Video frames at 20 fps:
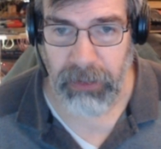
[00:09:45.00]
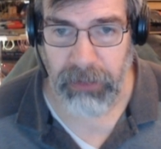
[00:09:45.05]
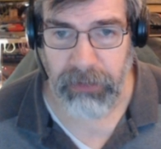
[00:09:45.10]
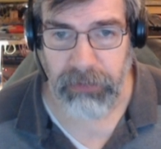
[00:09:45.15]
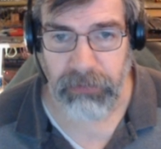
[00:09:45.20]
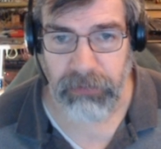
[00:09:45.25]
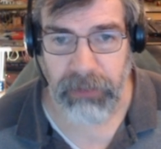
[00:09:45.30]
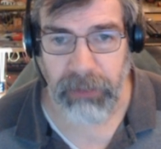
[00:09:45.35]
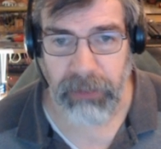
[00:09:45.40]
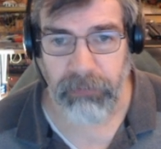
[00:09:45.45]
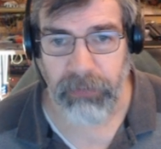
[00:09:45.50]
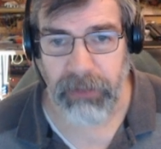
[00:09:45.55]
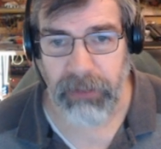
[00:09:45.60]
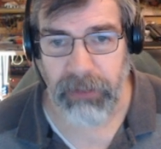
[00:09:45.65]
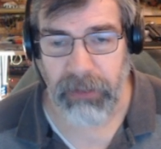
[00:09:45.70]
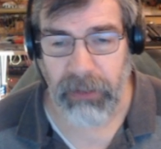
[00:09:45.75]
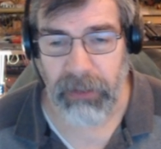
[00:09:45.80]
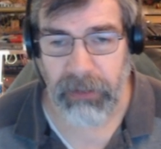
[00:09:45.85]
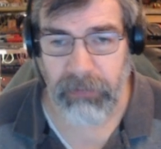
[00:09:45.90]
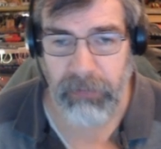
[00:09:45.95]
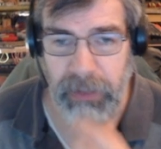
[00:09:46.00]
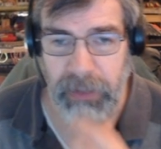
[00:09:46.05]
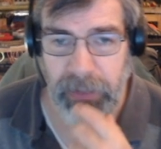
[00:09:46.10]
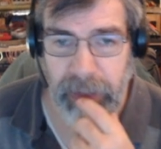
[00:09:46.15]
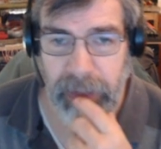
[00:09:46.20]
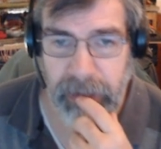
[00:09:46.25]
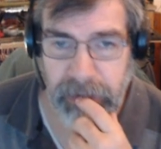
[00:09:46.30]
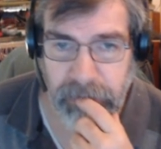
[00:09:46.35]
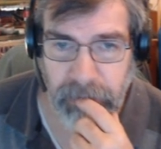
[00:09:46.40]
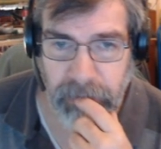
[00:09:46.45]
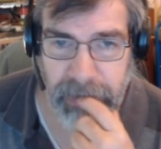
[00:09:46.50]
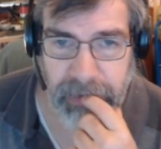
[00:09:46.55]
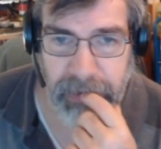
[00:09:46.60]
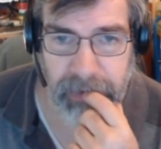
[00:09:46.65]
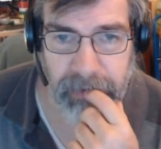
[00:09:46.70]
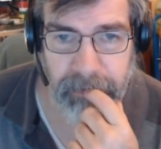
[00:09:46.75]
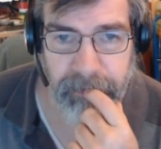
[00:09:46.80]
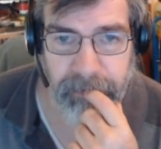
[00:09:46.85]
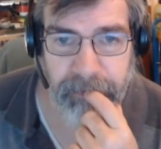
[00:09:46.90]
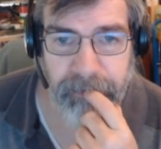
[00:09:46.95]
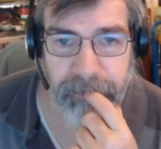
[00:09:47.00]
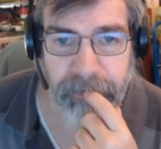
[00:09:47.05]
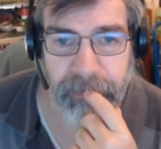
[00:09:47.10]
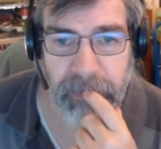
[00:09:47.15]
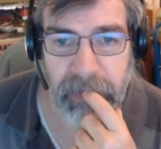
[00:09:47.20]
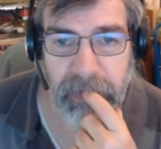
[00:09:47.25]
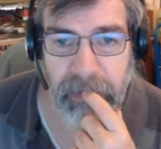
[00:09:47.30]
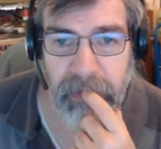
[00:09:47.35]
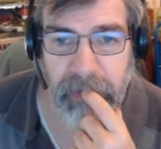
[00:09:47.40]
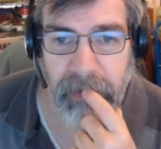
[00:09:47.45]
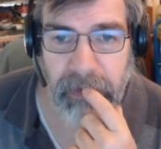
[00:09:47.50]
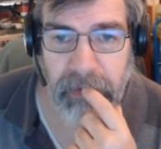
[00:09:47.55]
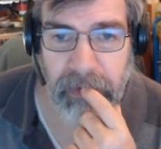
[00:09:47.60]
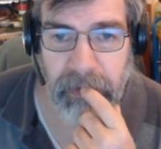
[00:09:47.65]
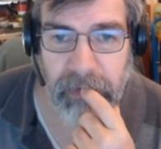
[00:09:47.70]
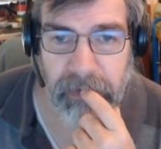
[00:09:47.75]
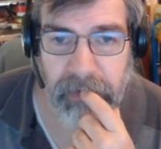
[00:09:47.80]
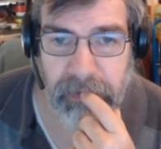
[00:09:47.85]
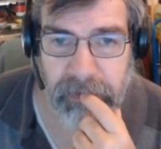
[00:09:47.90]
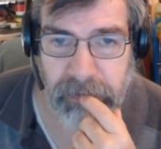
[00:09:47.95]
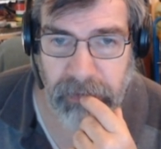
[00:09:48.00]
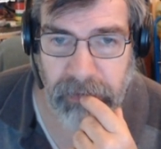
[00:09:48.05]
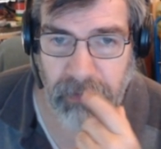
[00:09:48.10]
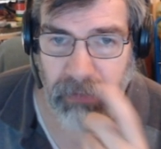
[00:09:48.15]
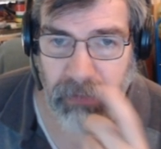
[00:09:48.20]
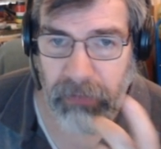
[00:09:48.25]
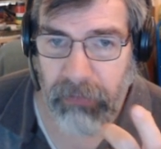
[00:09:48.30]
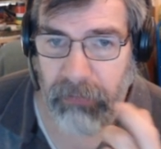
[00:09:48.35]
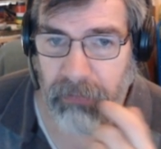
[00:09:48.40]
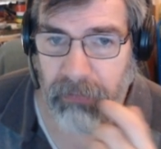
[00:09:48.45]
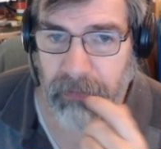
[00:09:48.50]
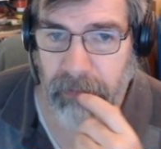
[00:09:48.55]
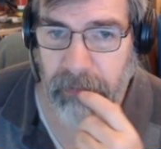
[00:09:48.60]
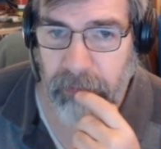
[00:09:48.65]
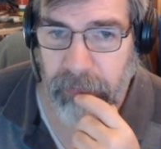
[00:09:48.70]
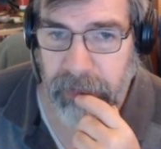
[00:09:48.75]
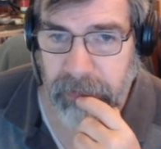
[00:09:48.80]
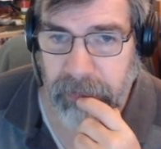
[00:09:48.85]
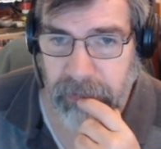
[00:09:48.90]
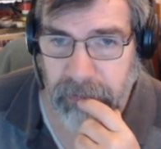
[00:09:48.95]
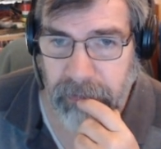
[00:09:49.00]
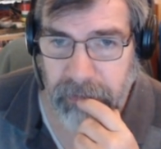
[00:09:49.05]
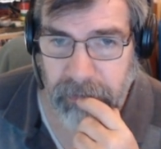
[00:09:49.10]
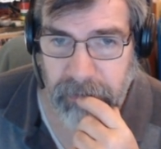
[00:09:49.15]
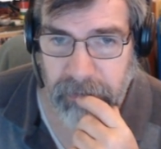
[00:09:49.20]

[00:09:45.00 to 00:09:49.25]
gonna do that with the other one as well. So with